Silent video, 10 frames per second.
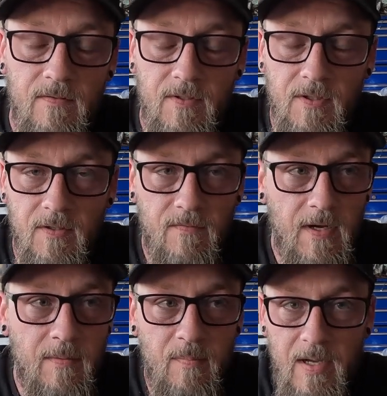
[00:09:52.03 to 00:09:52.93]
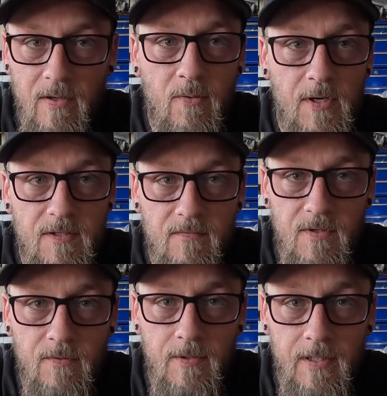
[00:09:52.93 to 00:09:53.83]
you're gonna find better ways of
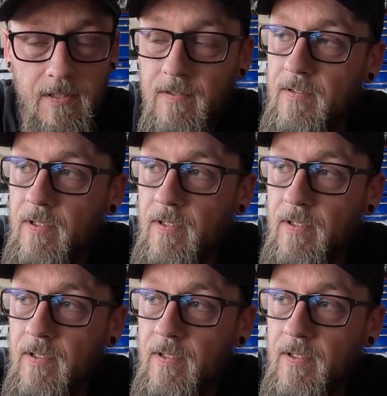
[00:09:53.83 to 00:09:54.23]
doing it,